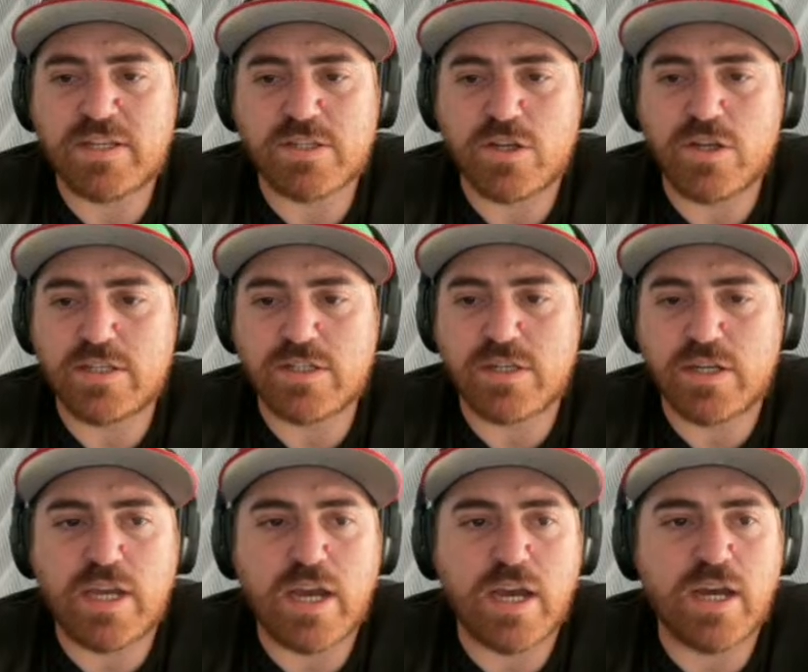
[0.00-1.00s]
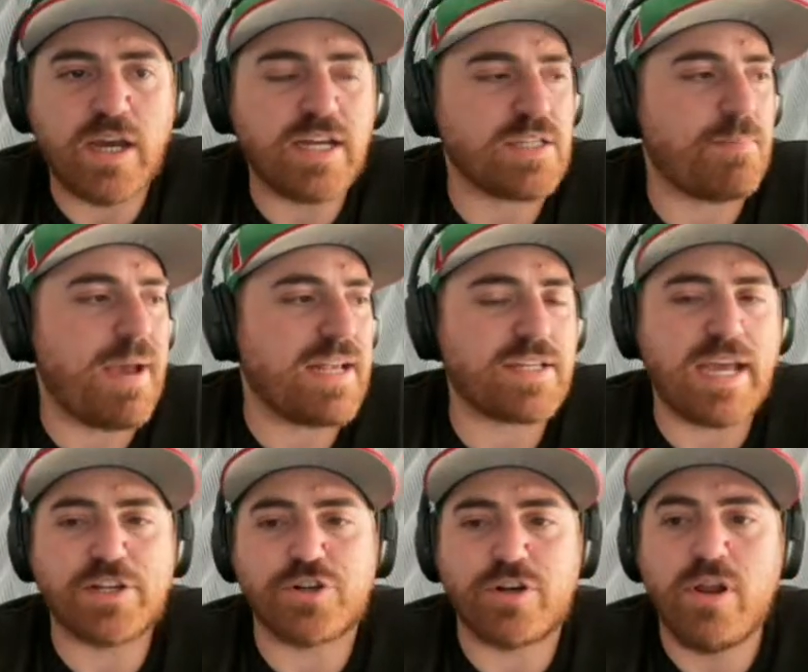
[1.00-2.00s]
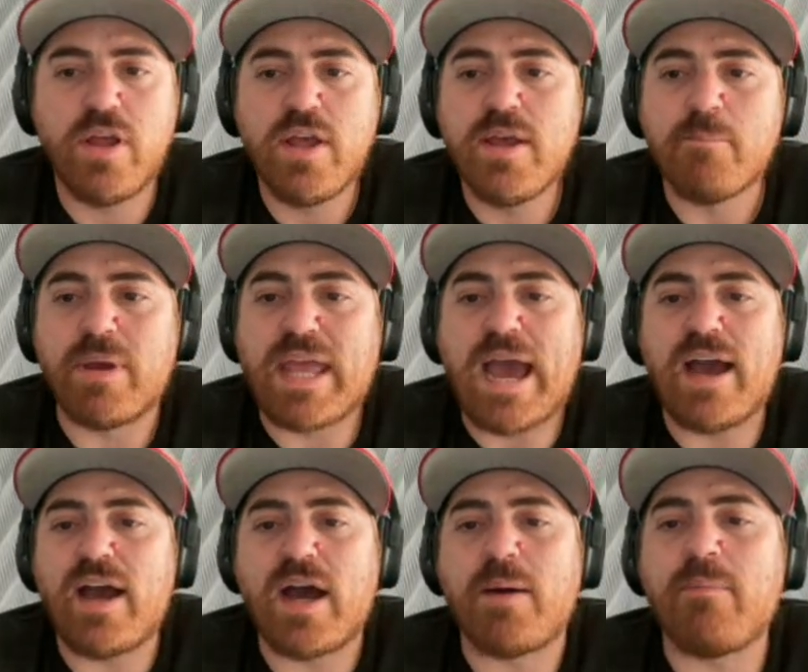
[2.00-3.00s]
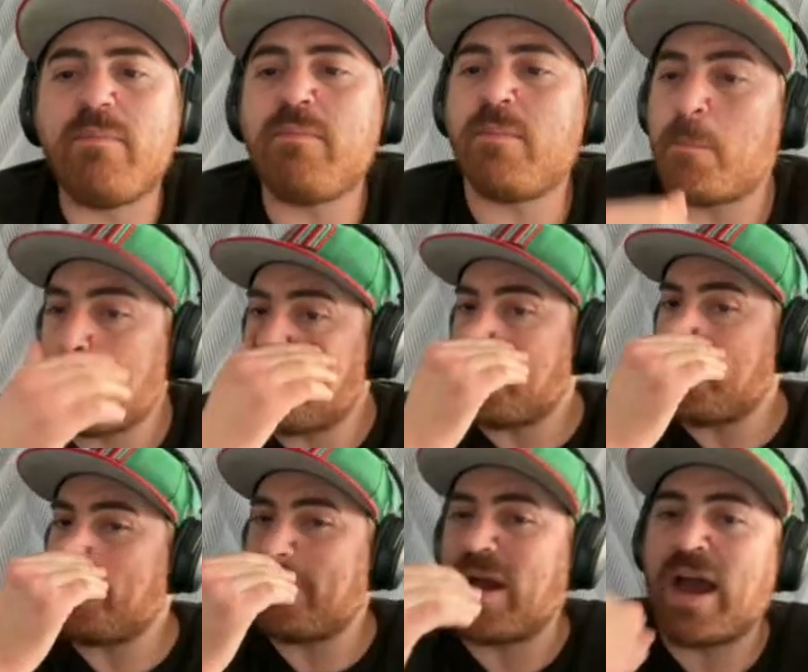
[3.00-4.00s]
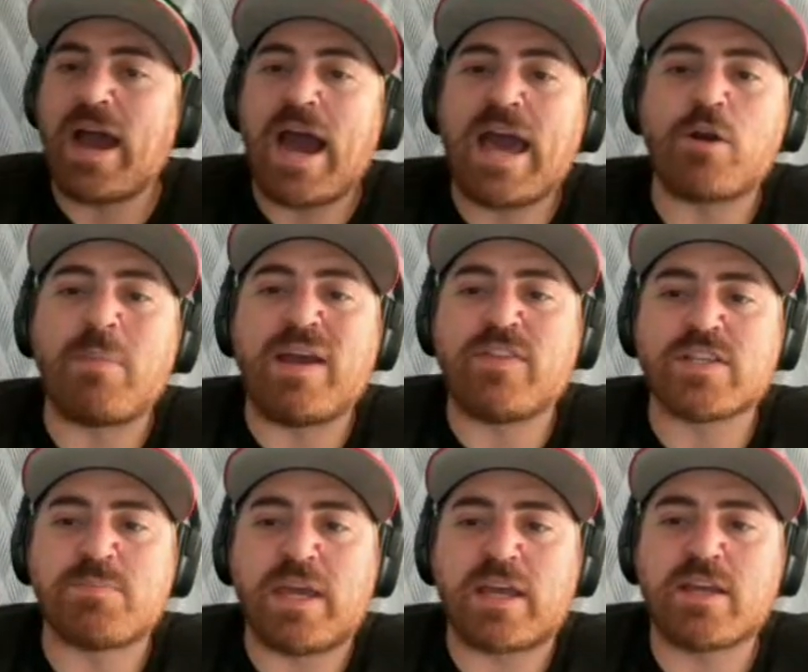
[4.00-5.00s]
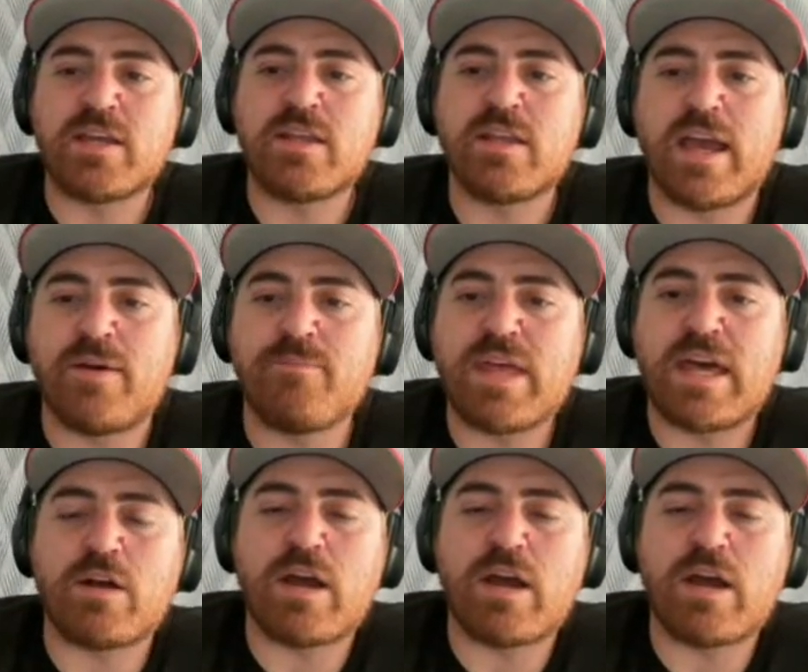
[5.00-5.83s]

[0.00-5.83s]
as a pass catcher. But yeah, I don't mind this pick. Yeah, I